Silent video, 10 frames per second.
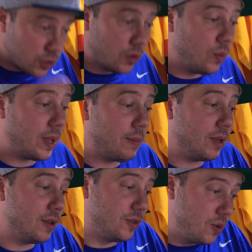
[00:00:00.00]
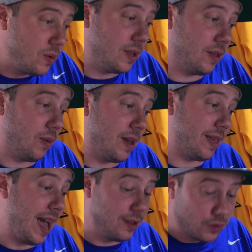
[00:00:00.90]
sure what I'm going to do in this
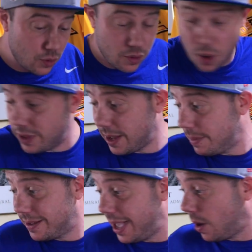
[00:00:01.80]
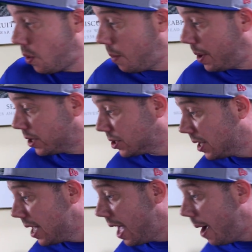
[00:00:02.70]
race. I do know that I'm going to take a whole bunch.
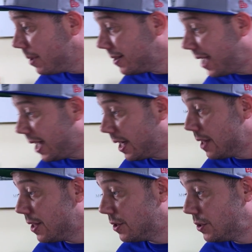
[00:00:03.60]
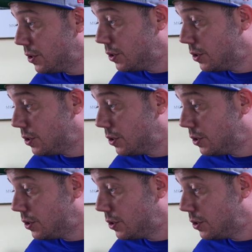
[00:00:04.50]
I'm going to take the